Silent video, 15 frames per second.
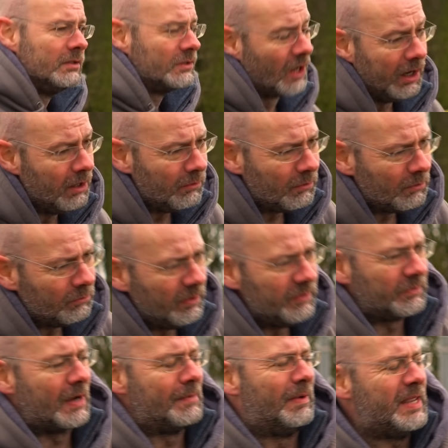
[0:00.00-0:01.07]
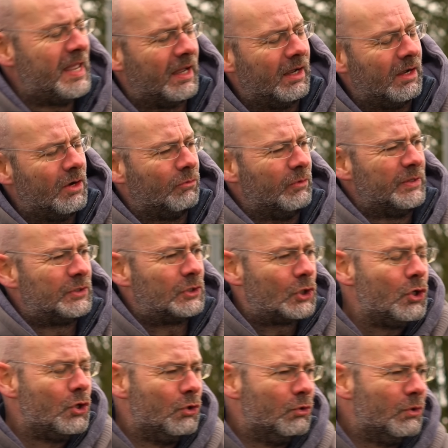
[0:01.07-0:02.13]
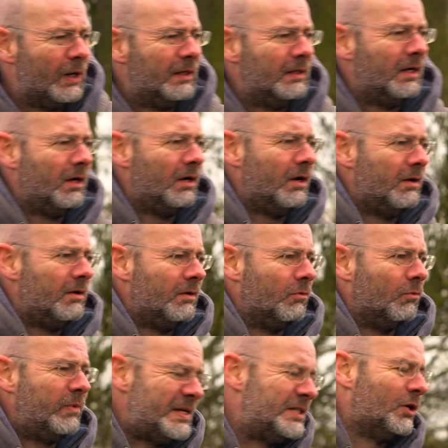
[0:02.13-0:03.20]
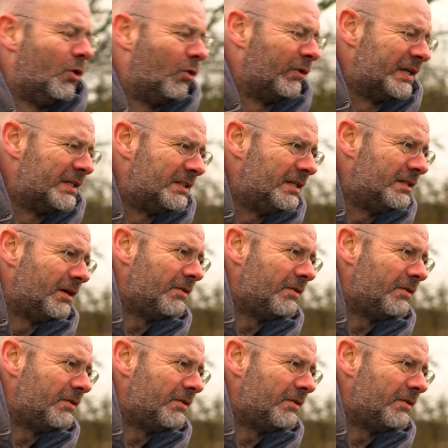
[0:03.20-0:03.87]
So, we've come here with two winter-oriented